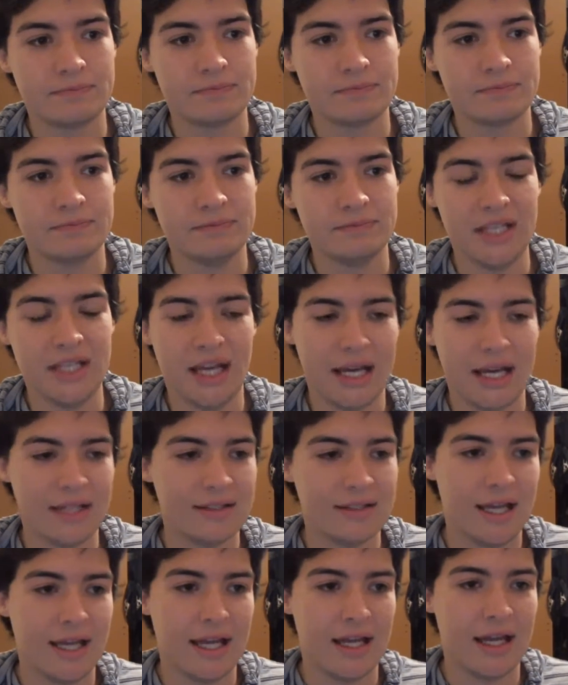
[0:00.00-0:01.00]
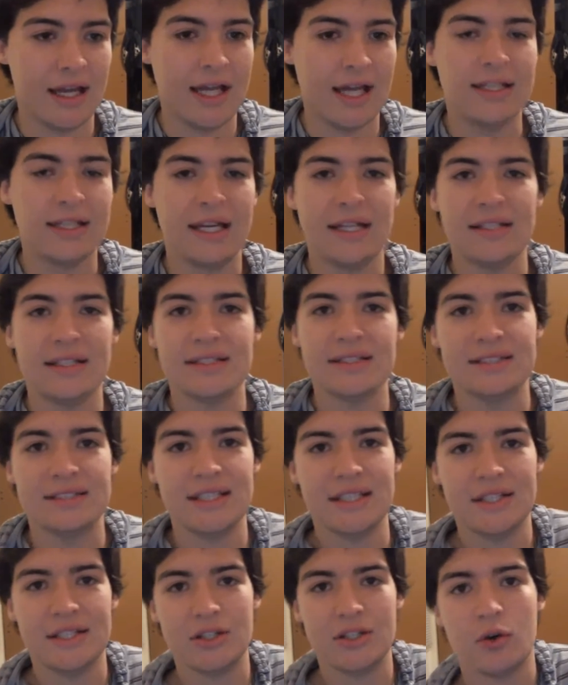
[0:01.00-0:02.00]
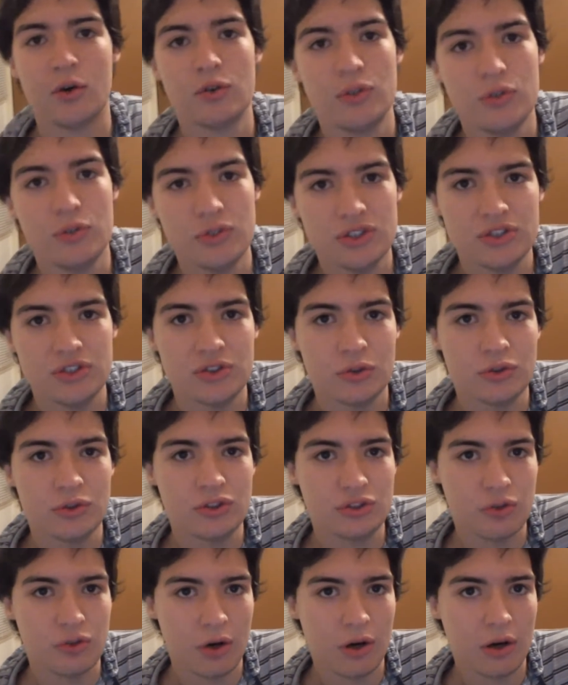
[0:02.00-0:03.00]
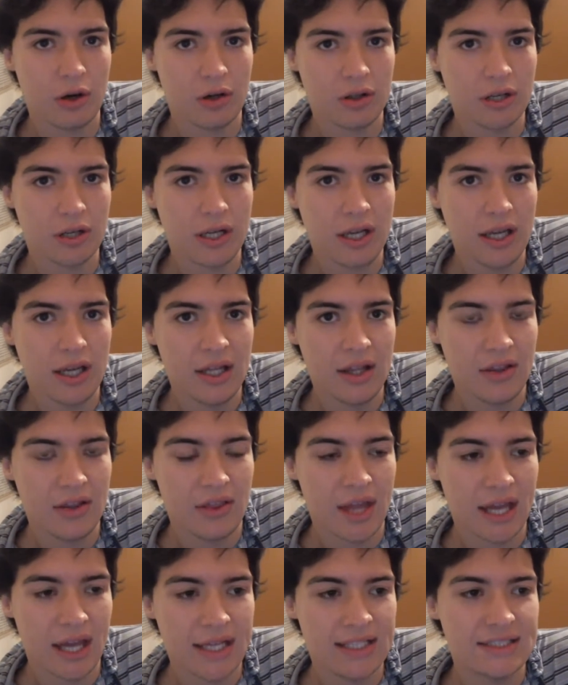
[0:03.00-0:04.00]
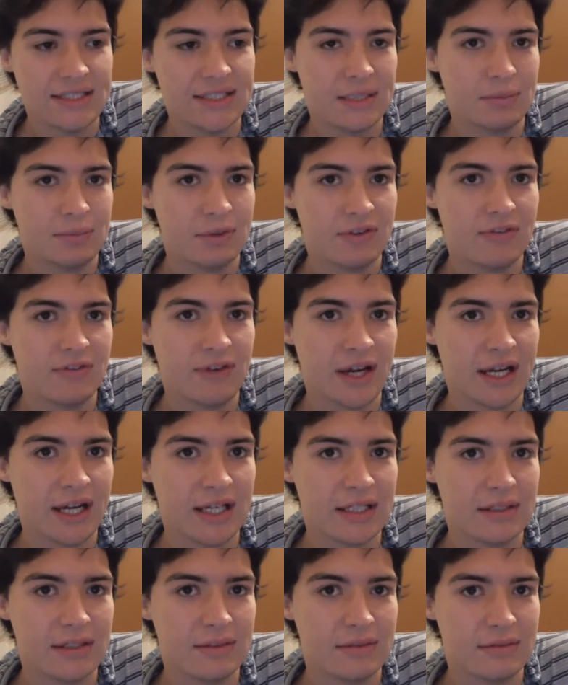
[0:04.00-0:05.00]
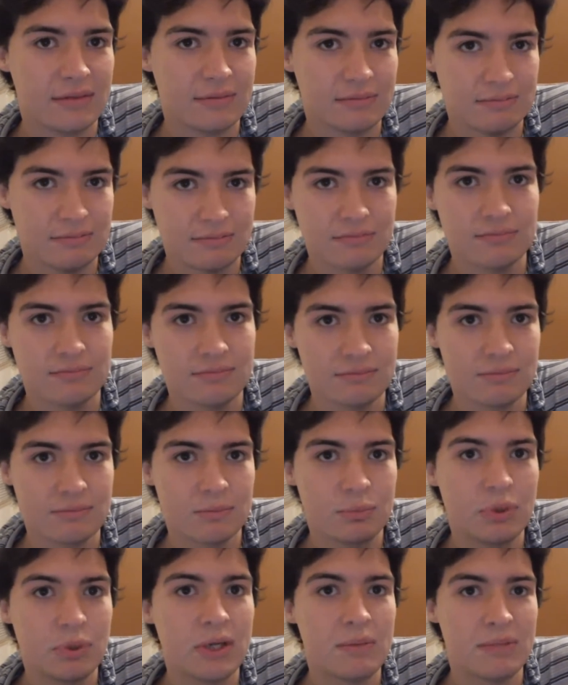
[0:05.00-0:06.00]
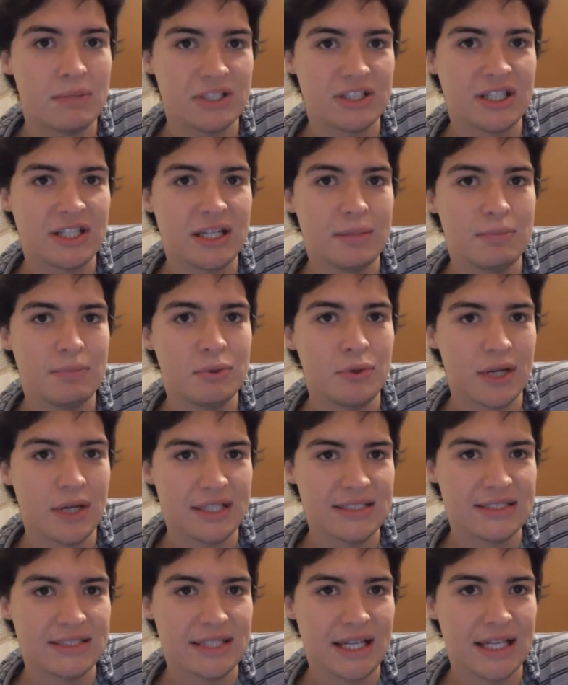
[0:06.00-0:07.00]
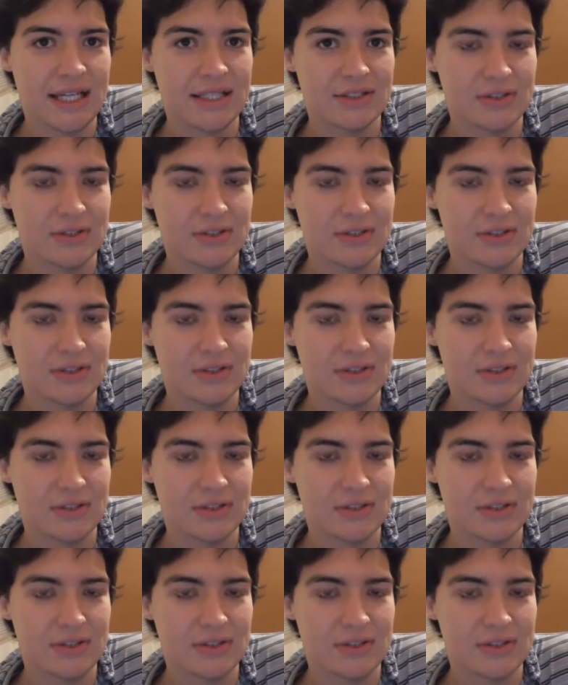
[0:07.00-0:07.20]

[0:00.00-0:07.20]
yeah, at the end of Z, Goku is so strong that he's able to fight pretty much Kid Buu at Saiyan.